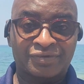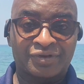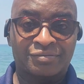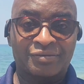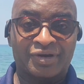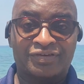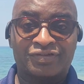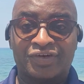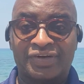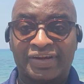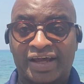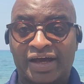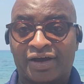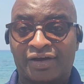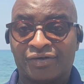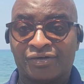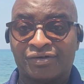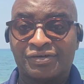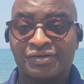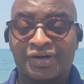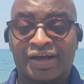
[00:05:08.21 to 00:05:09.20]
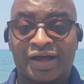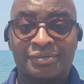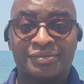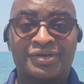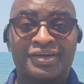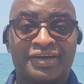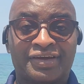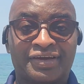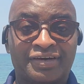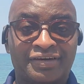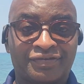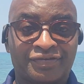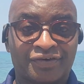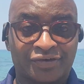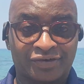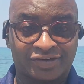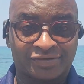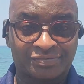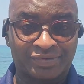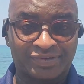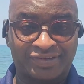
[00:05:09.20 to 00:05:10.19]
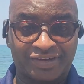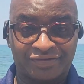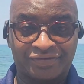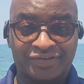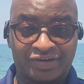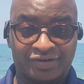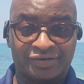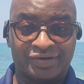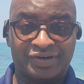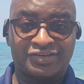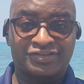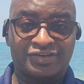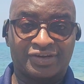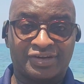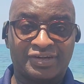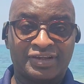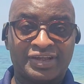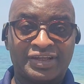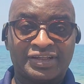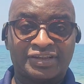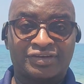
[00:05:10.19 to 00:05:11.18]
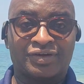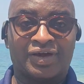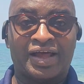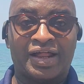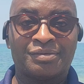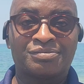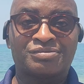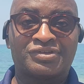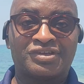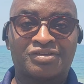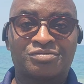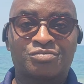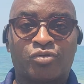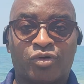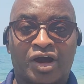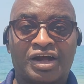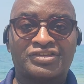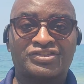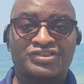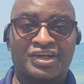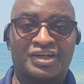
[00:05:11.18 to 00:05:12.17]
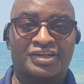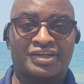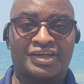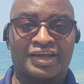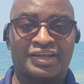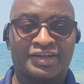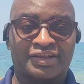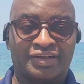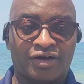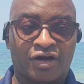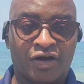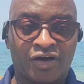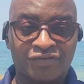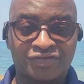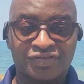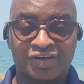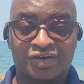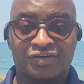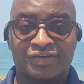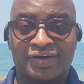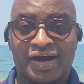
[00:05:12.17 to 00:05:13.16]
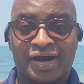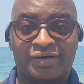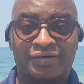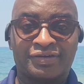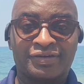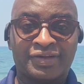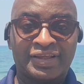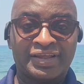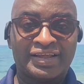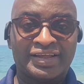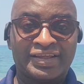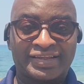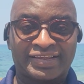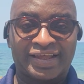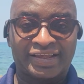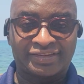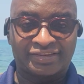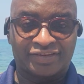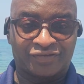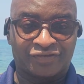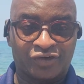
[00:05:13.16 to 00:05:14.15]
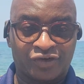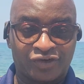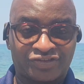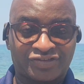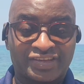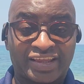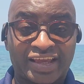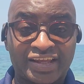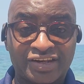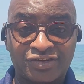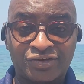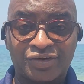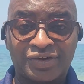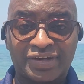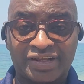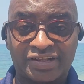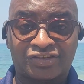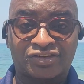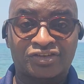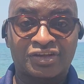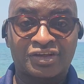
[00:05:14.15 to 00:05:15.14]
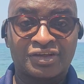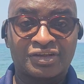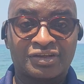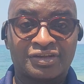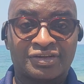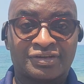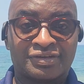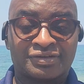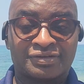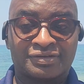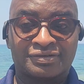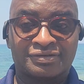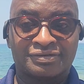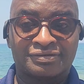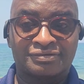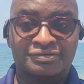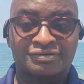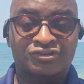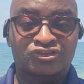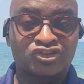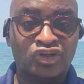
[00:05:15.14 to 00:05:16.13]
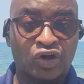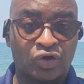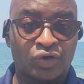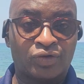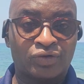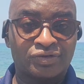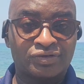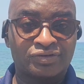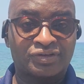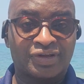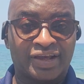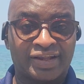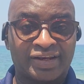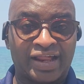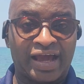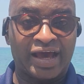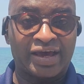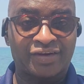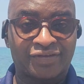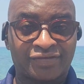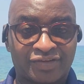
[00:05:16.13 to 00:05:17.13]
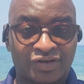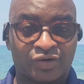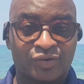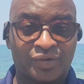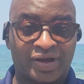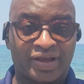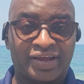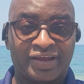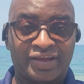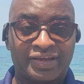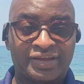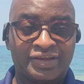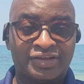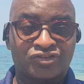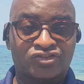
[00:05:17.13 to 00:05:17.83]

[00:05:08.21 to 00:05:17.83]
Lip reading: But for now, I'm here for a specific reason to help this project get off the ground, get the first 10 units sold and out of the way.